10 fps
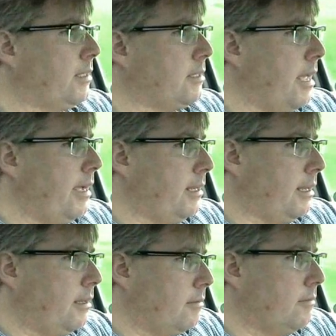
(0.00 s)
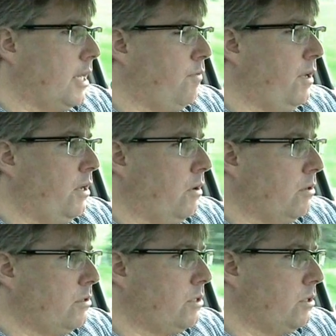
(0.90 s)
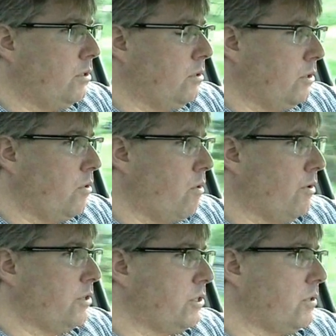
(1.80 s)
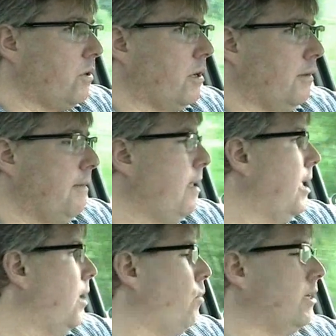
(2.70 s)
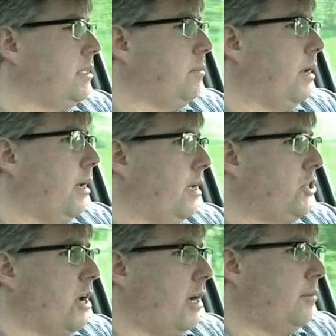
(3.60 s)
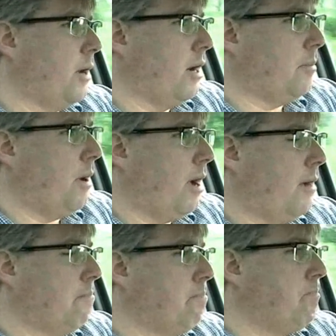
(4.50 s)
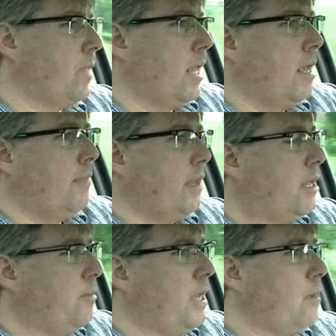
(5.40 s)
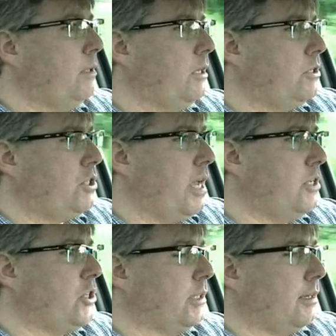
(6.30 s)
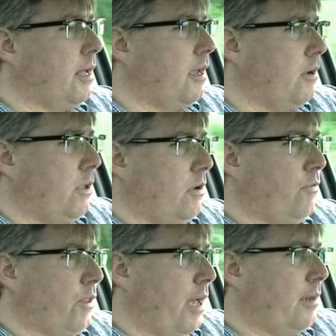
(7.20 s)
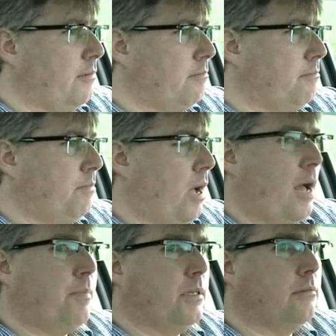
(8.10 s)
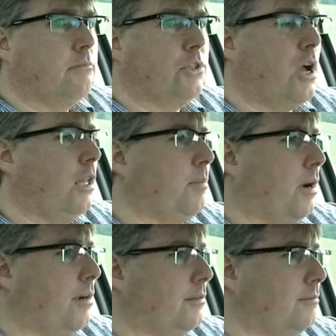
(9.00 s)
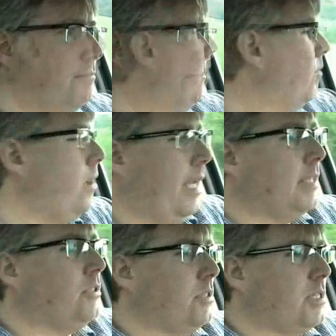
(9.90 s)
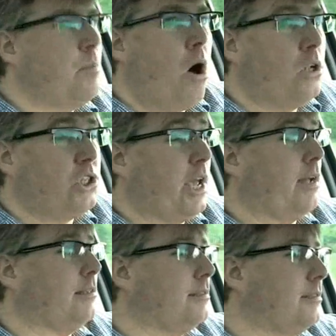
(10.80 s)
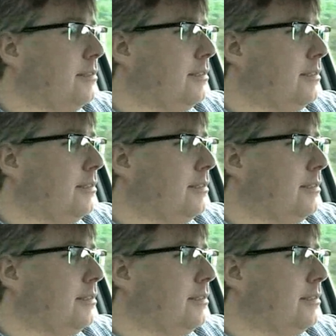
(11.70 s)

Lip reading: it's likely that if he goes to the corner store and wants to buy a chocolate bar and a pop, that he'll be able to exchange your little IOU for that pop and chocolate bar? Well, I guess there's a small chance